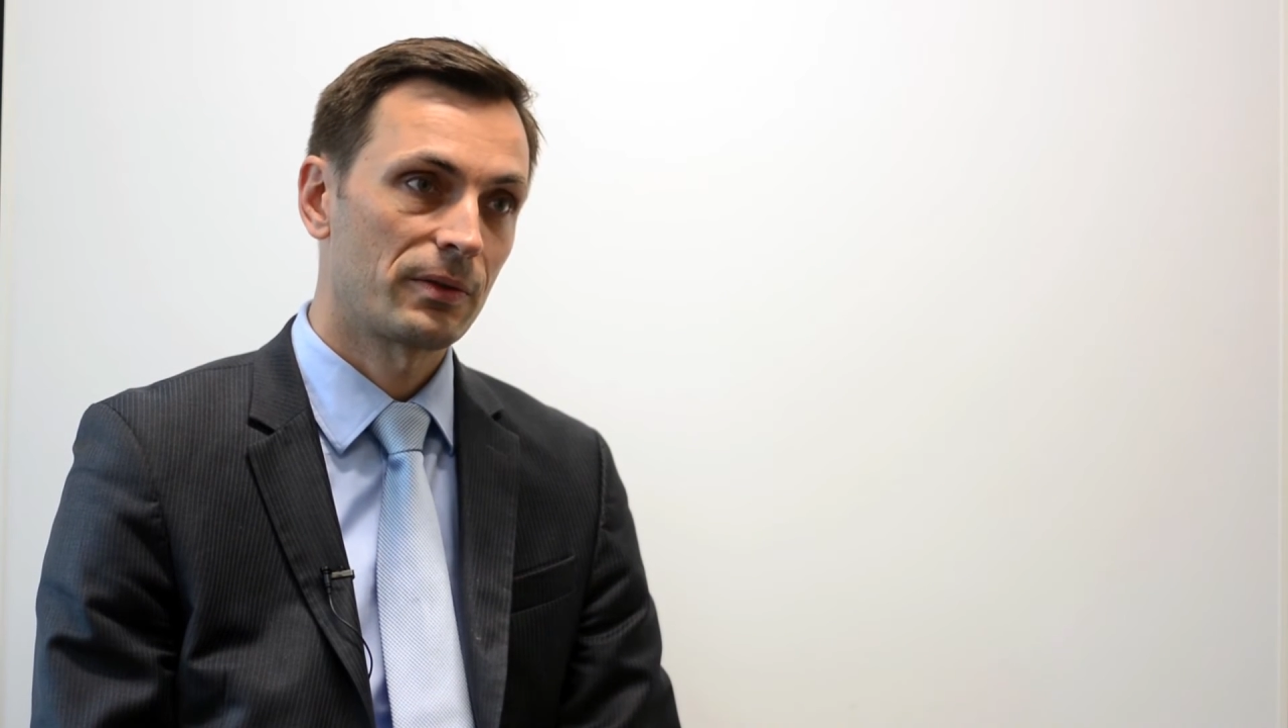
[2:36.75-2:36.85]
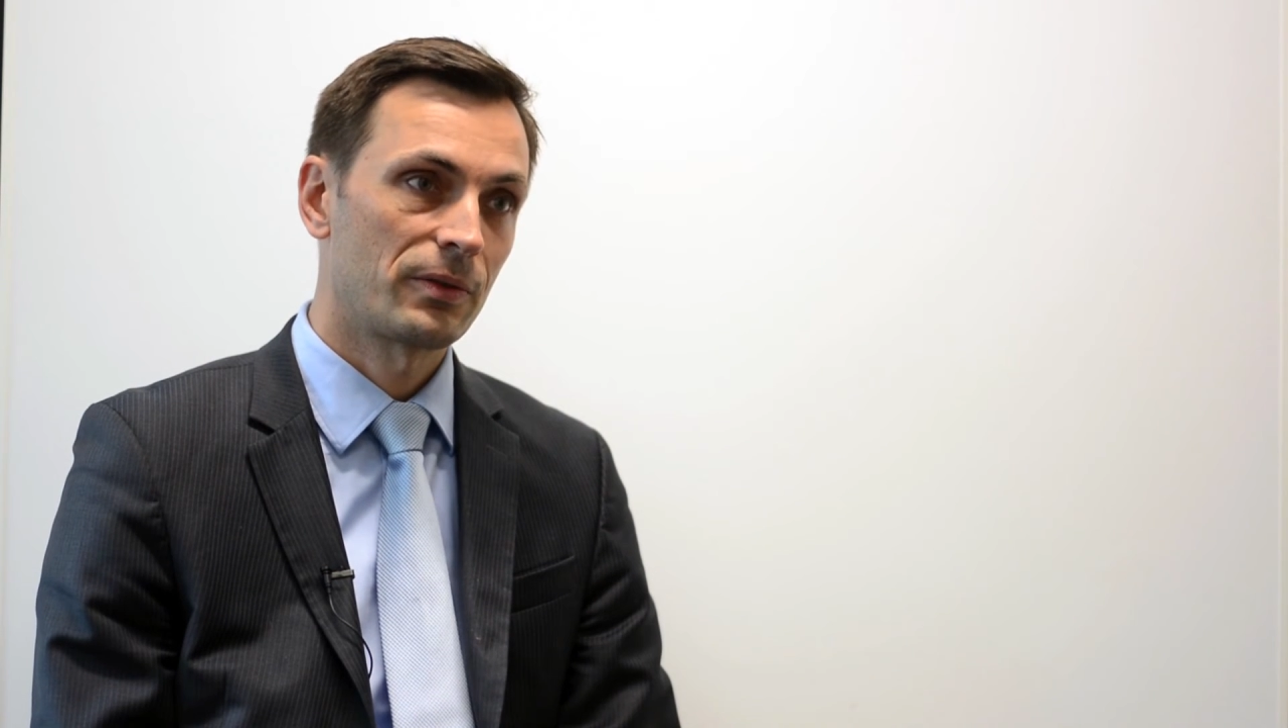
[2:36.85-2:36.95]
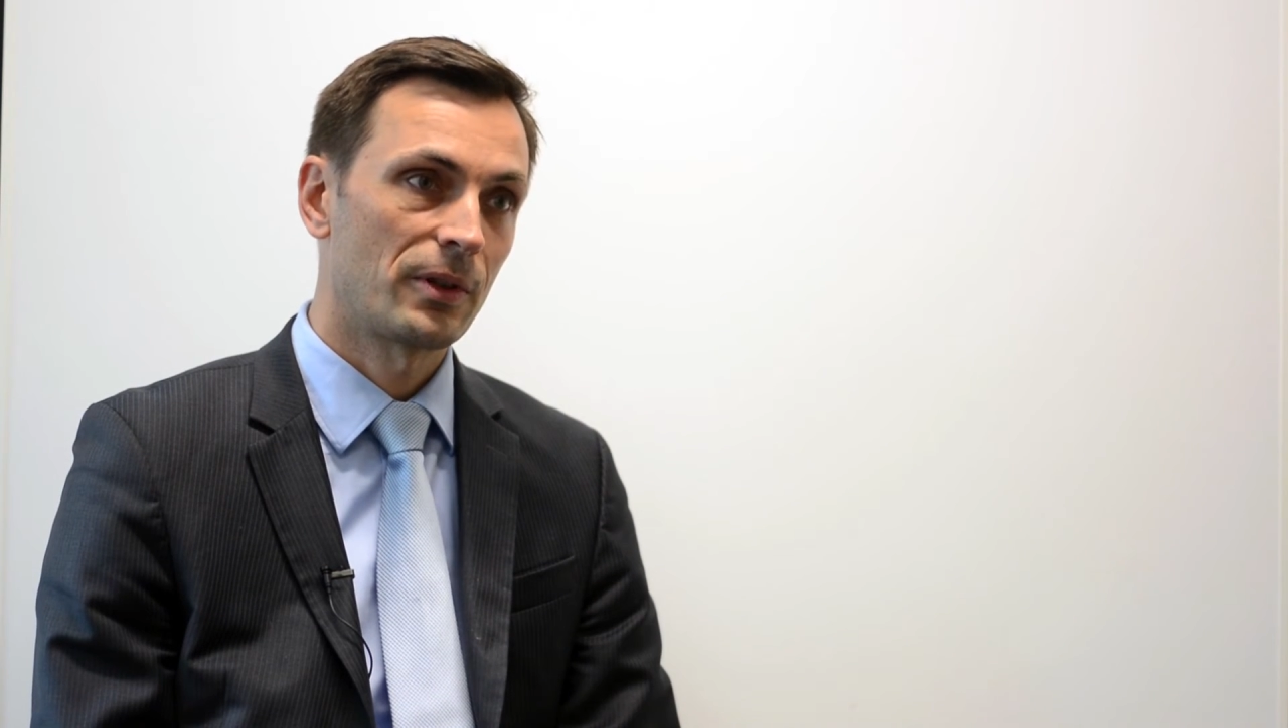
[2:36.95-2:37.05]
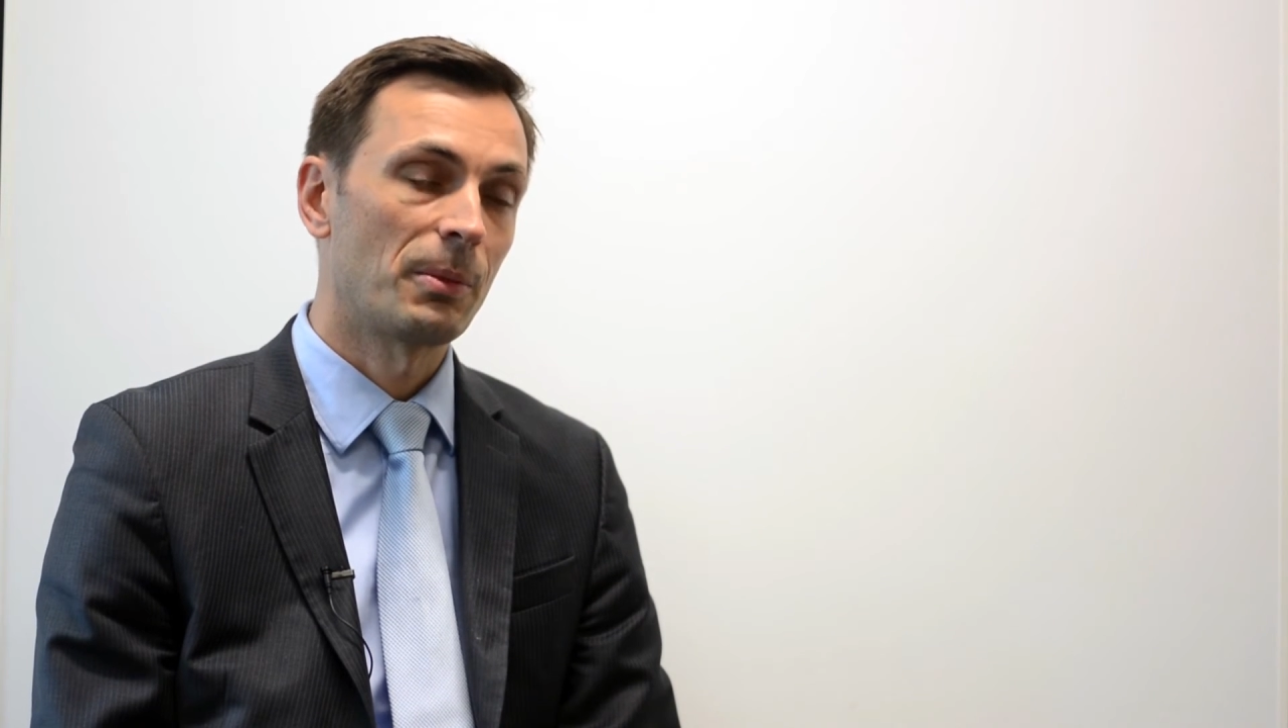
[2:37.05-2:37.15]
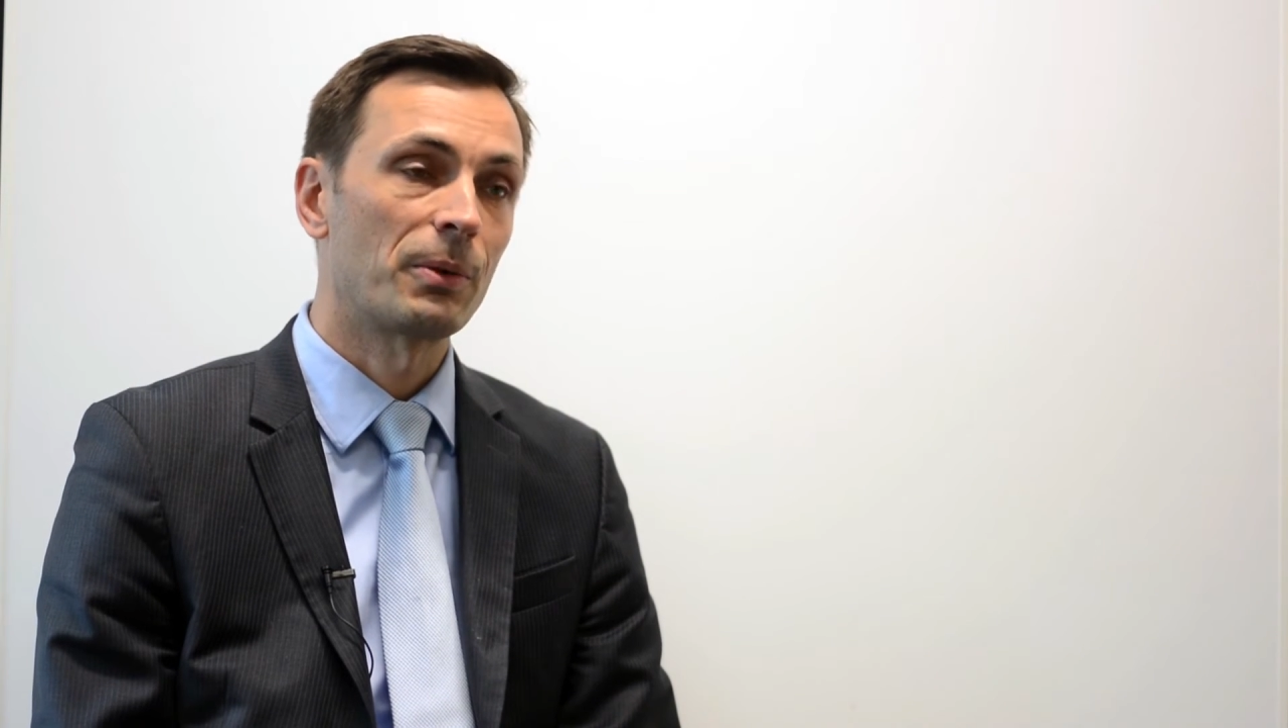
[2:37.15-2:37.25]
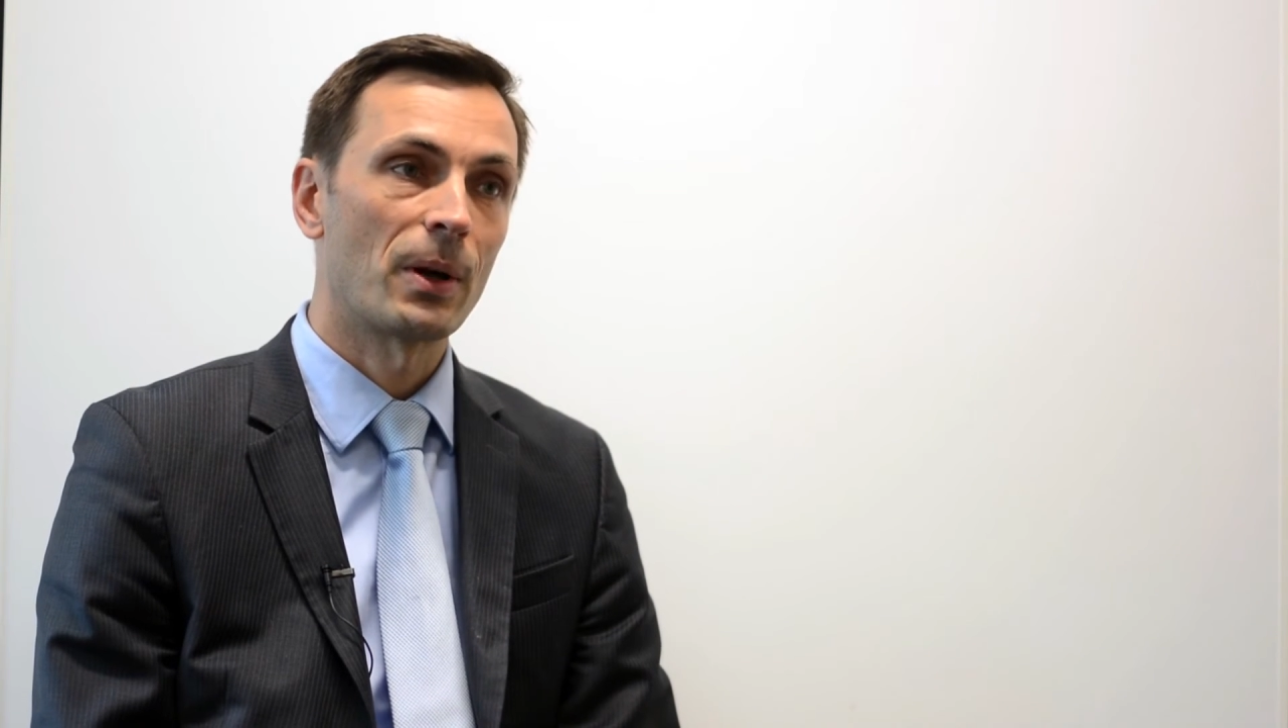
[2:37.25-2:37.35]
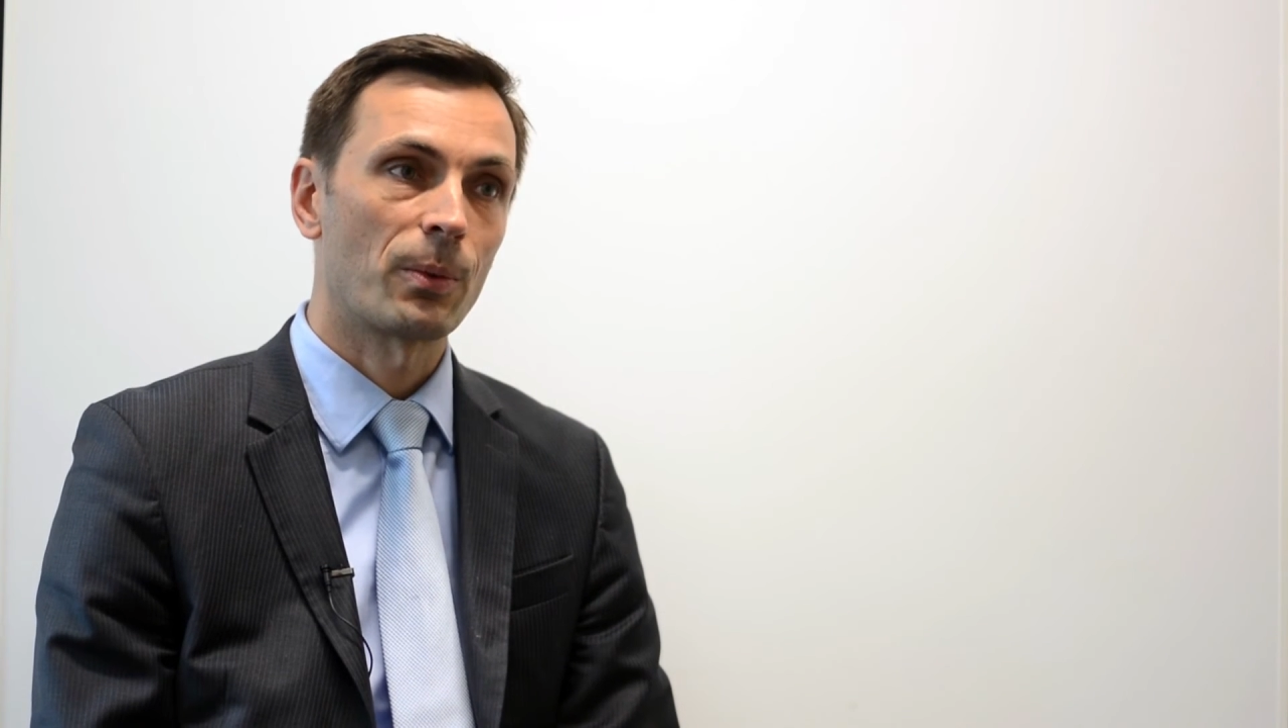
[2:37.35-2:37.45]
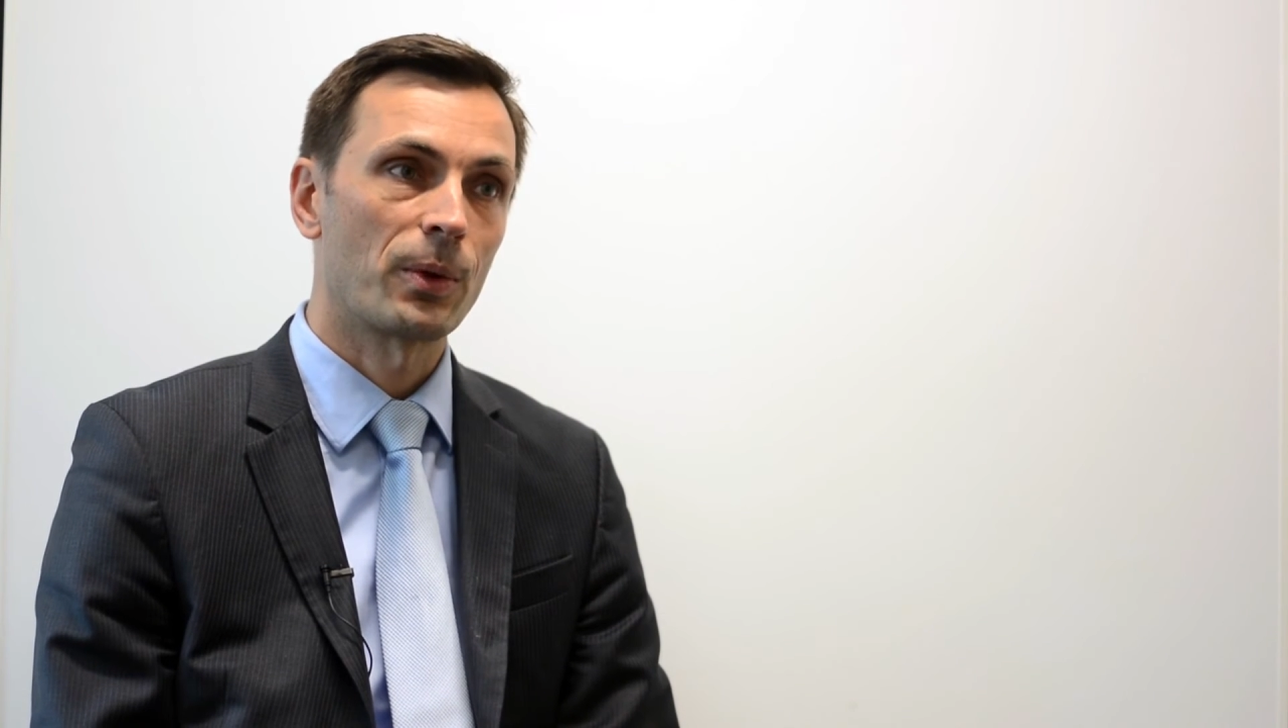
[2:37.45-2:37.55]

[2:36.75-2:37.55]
from around